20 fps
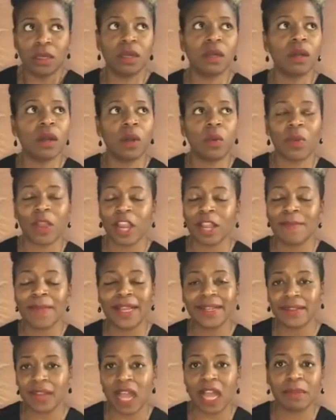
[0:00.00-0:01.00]
where am I
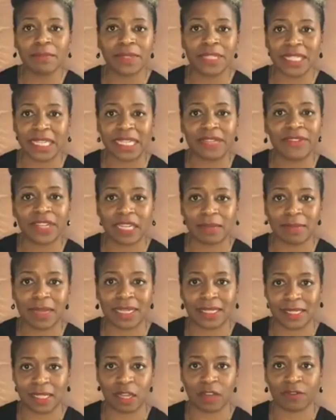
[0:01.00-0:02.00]
not believing in
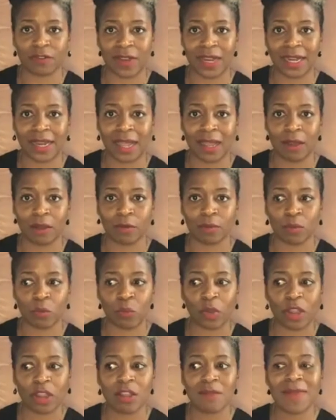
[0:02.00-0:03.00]
myself right now?
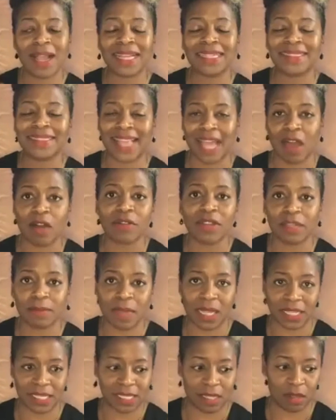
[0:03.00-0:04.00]
Where am I doubting
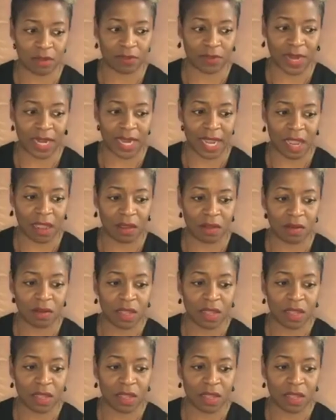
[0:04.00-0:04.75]
myself right now?